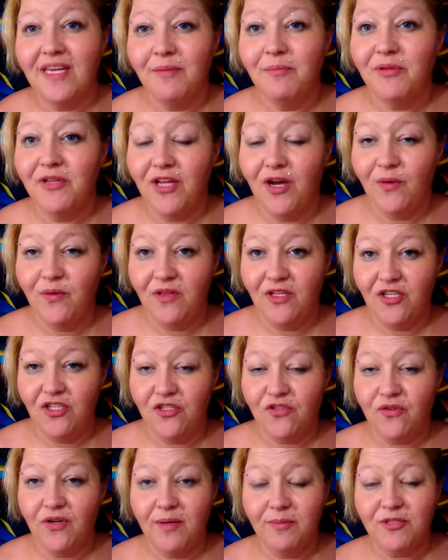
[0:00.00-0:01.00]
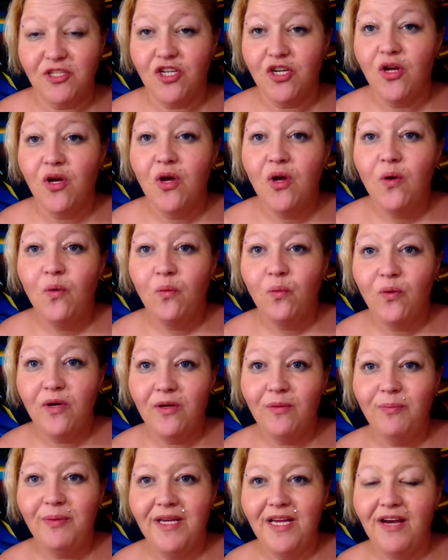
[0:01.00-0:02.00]
link below in the description
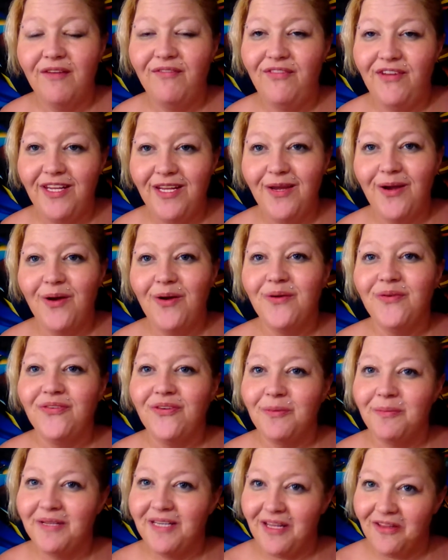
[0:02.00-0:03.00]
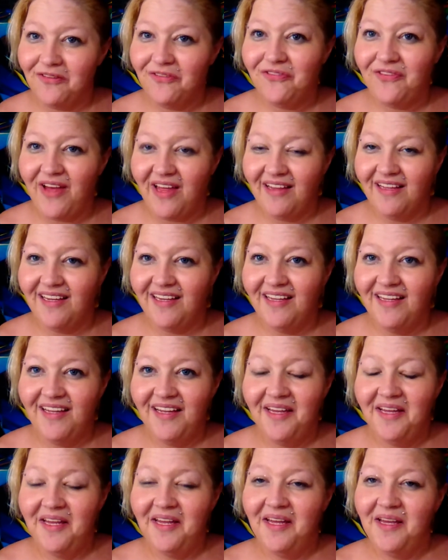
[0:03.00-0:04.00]
will be a video from another fella
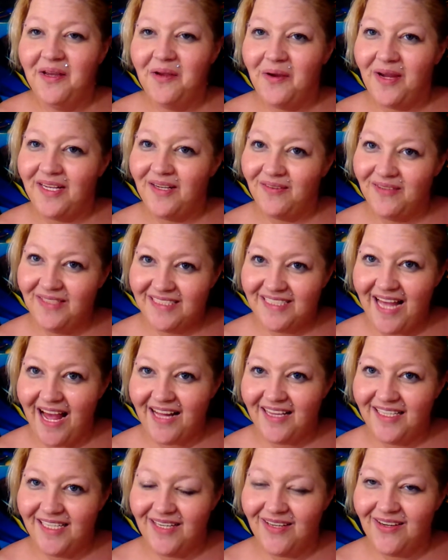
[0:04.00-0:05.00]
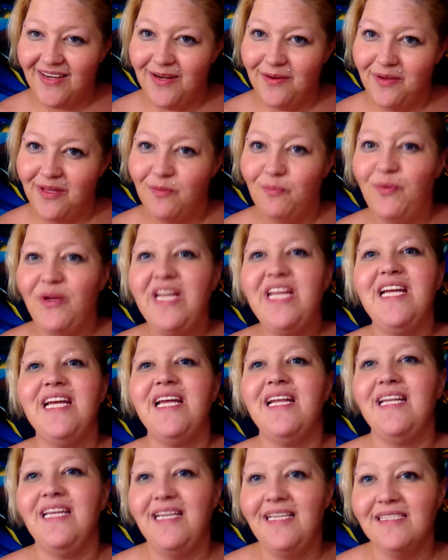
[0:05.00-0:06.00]
who I don't exactly agree with, but he
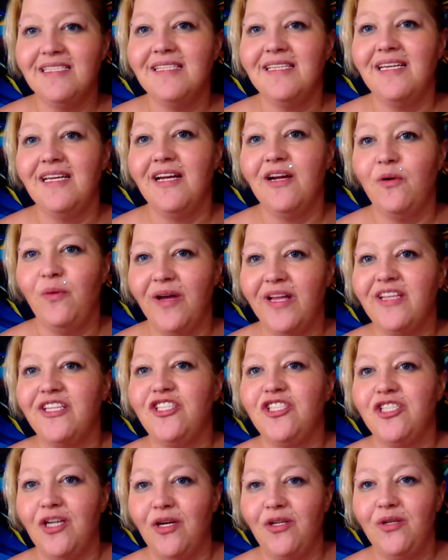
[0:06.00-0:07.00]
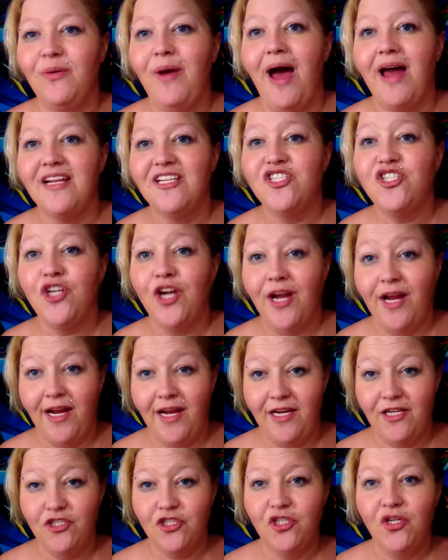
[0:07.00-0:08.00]
can easily and quickly show you how to
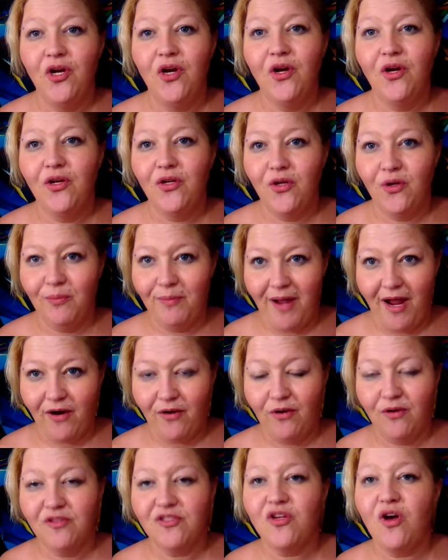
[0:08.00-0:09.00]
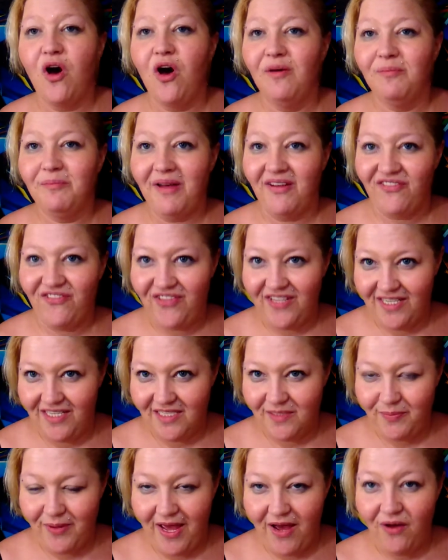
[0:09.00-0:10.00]
change your macros on
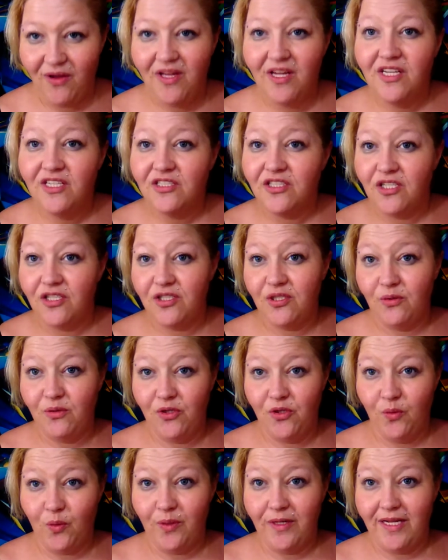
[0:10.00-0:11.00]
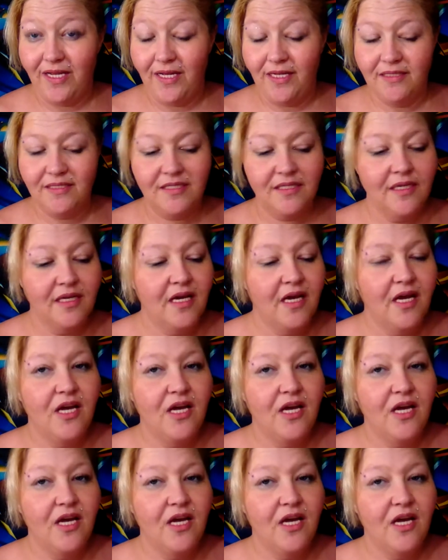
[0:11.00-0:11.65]
MyFitnessPal to suit your needs.